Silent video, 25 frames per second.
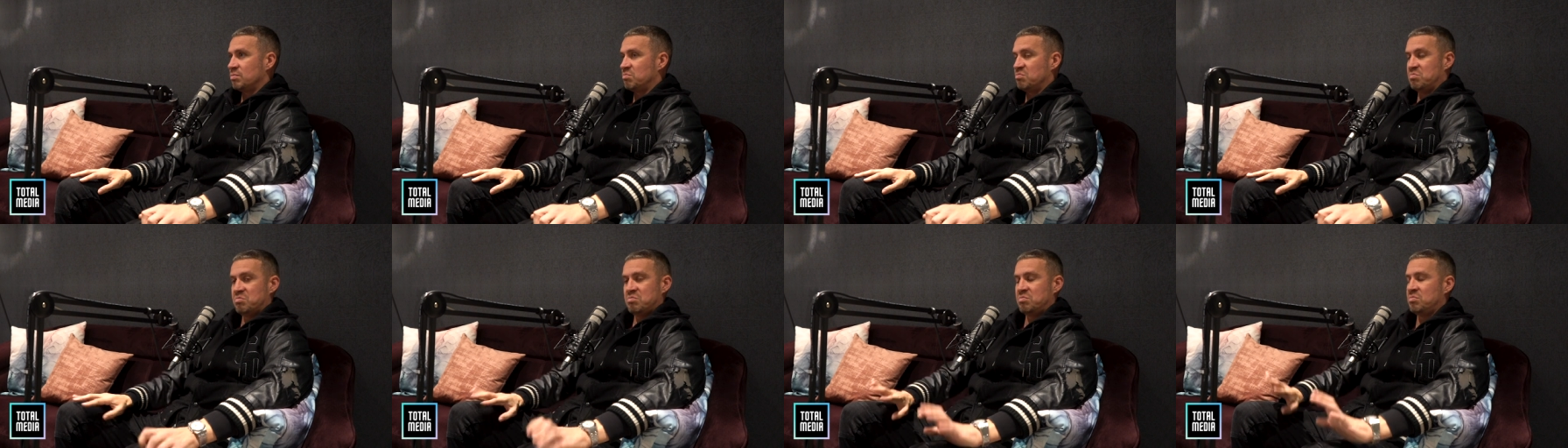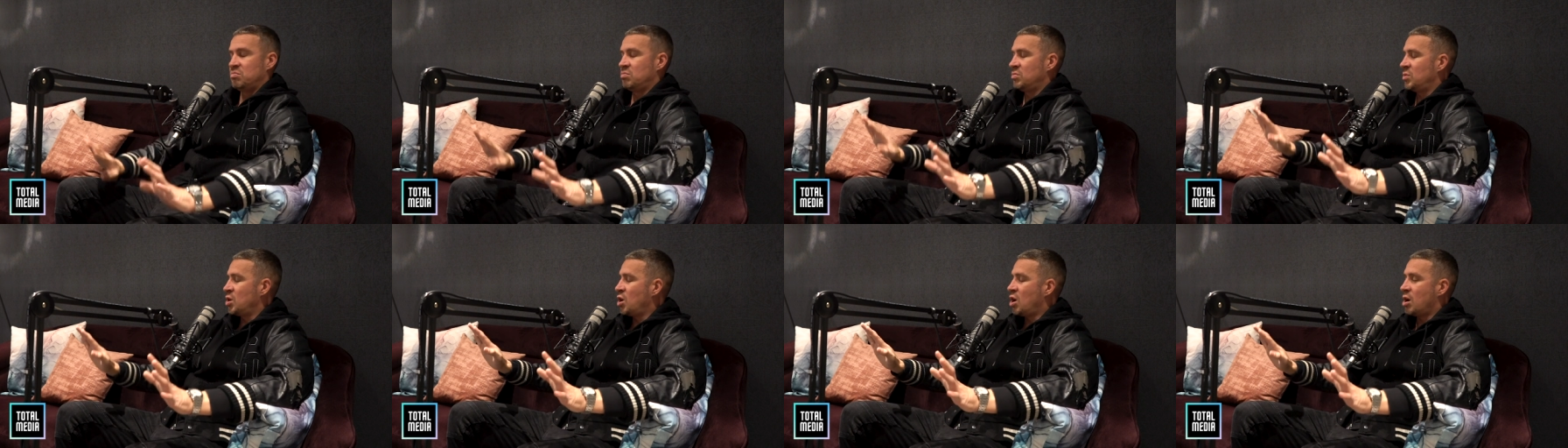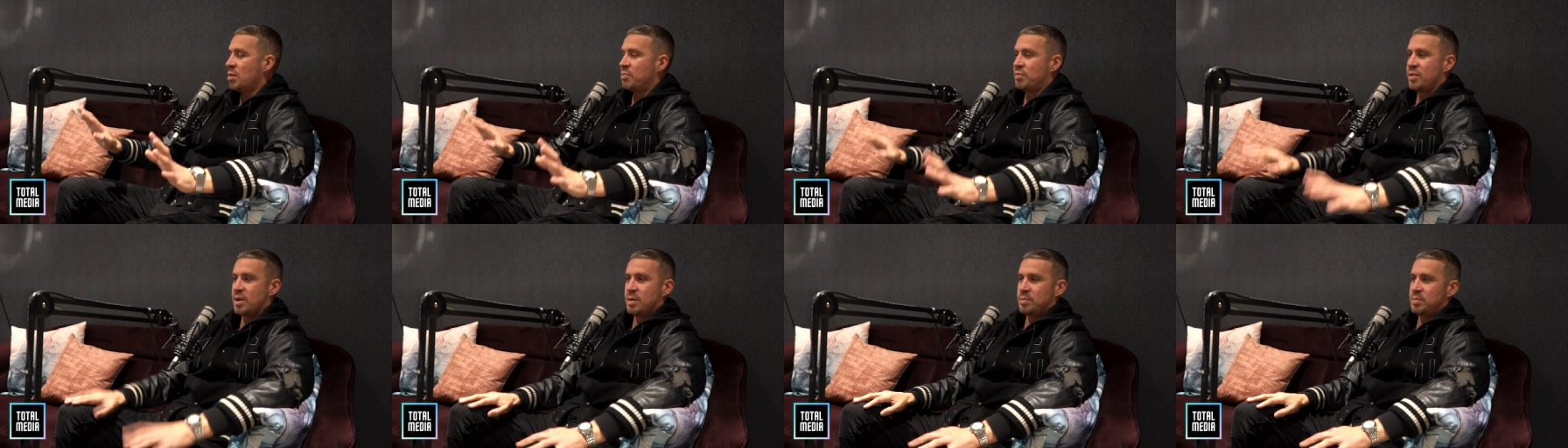Yeah. Not
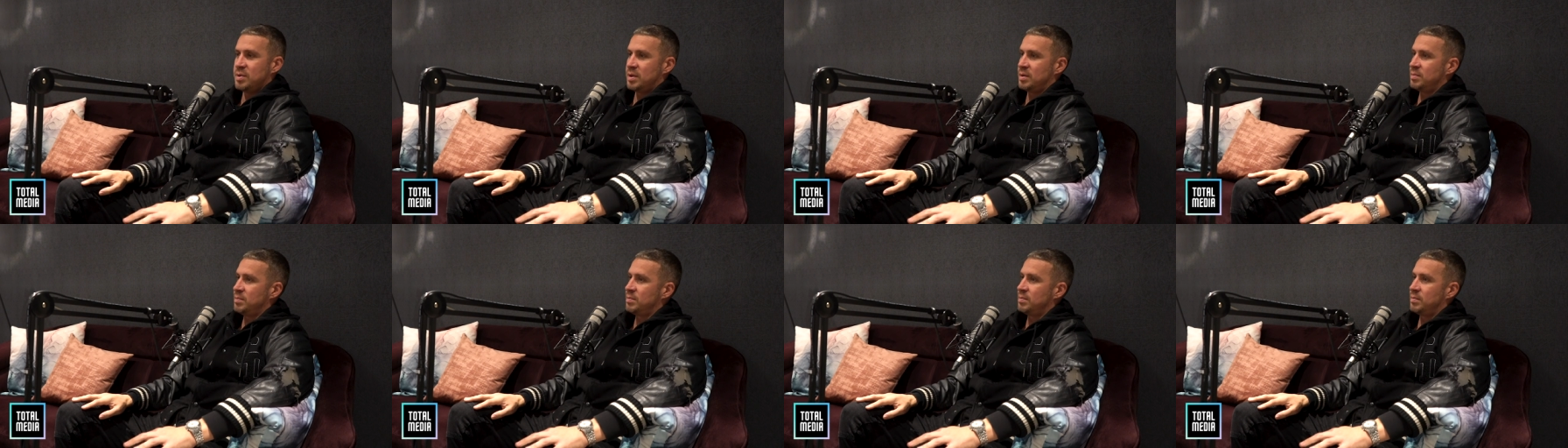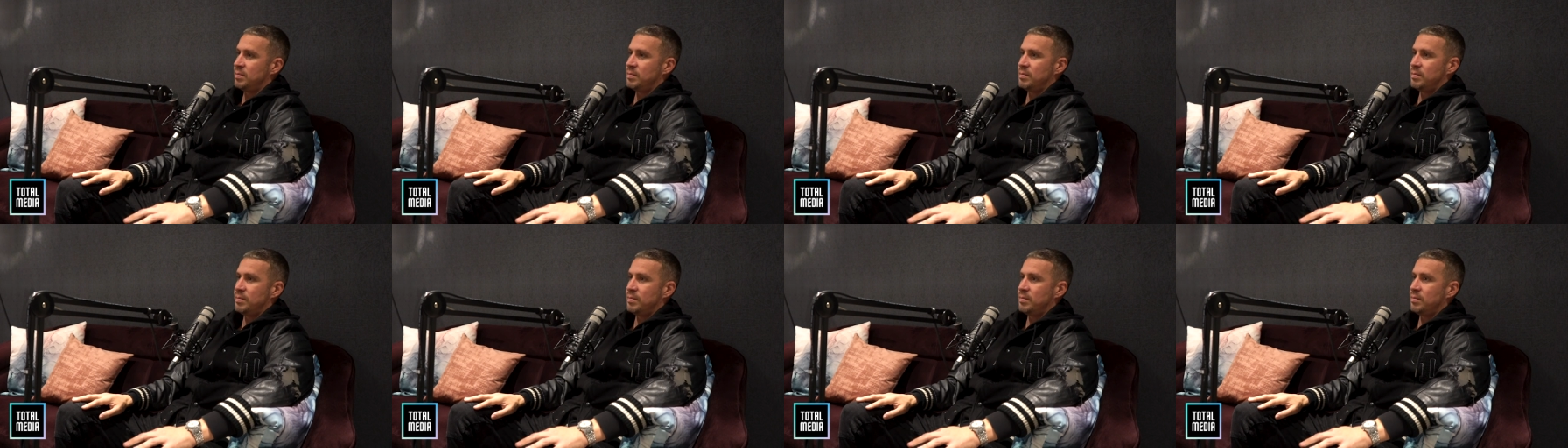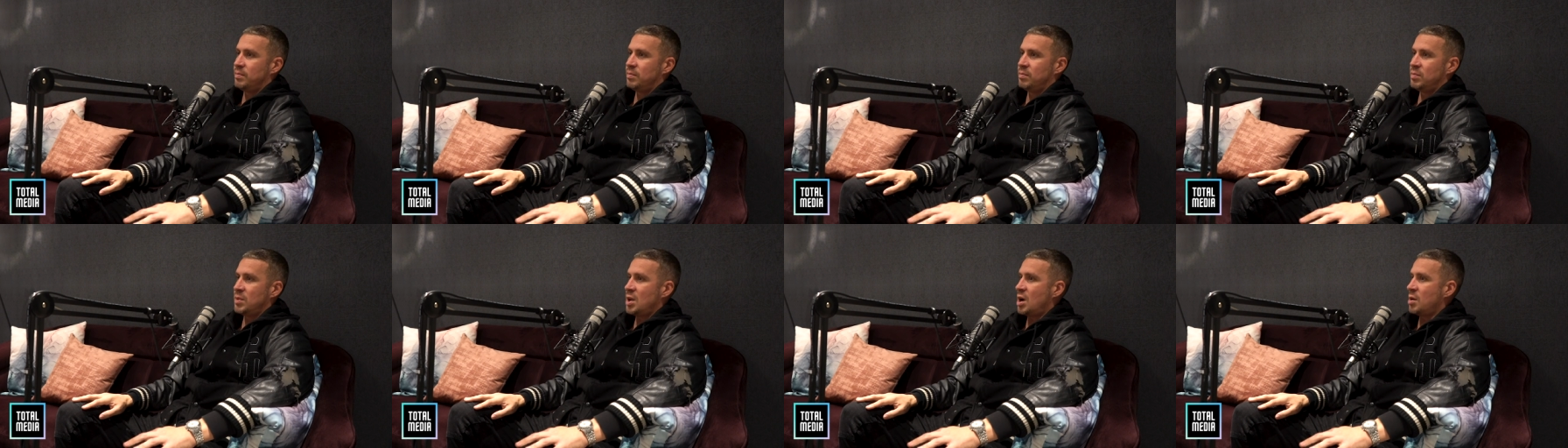a problem.
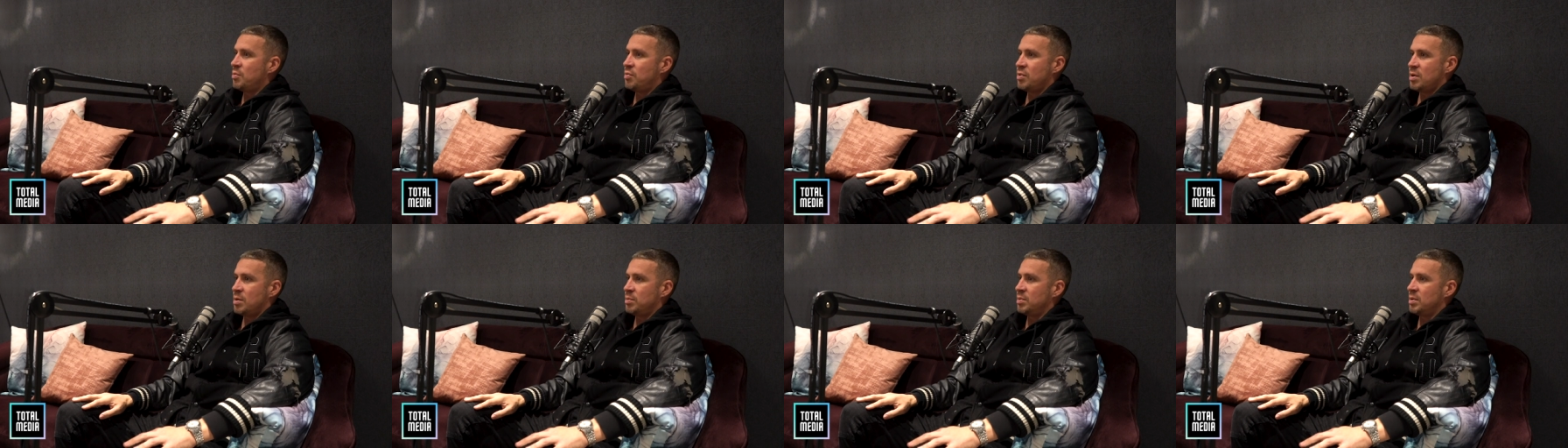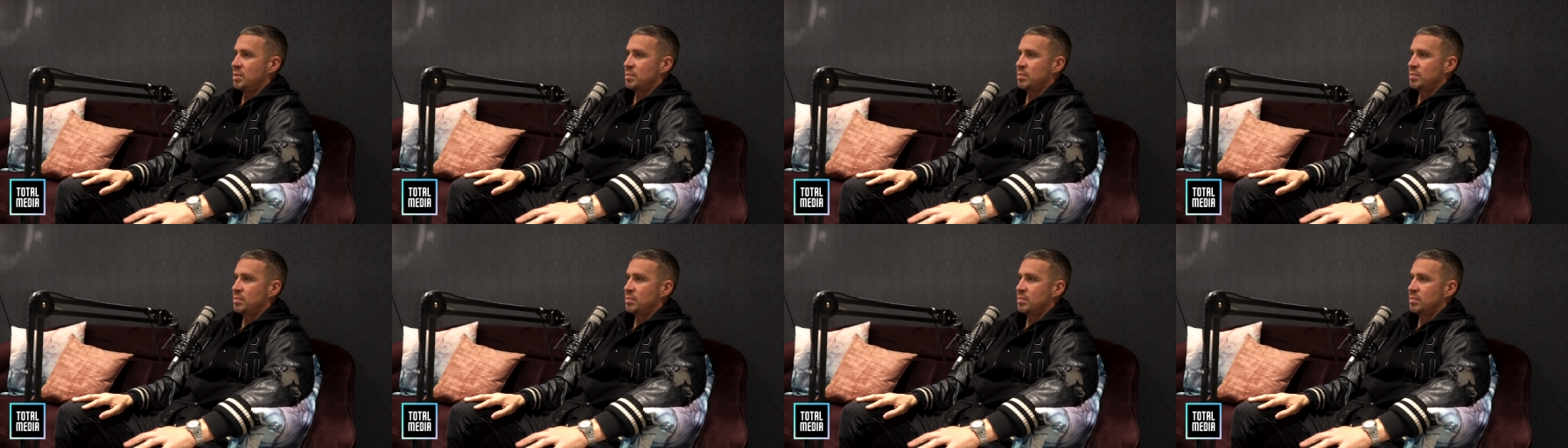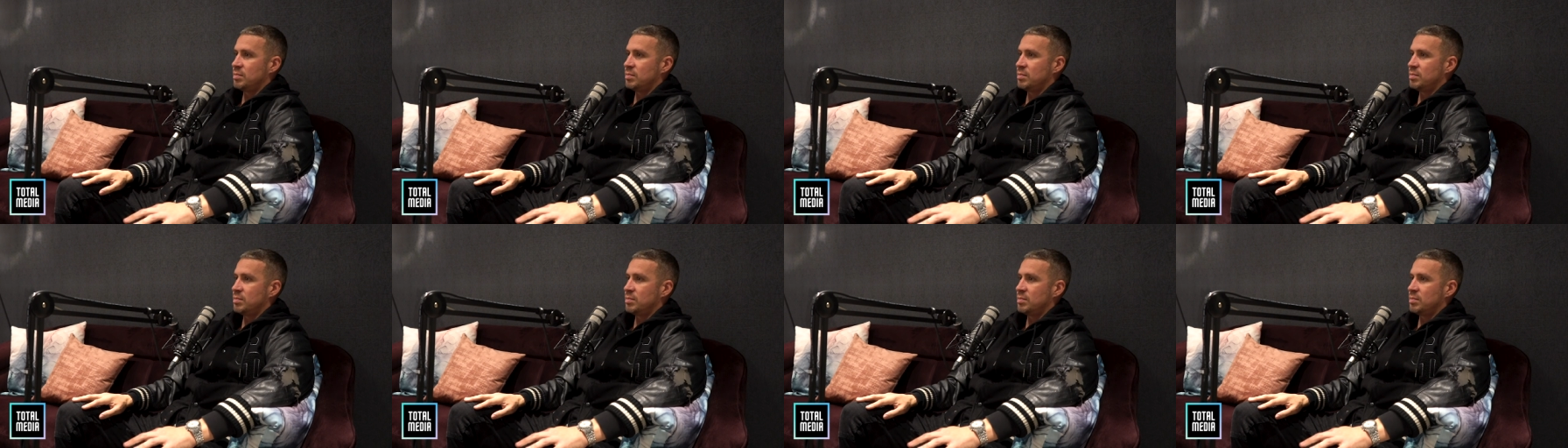Not a problem.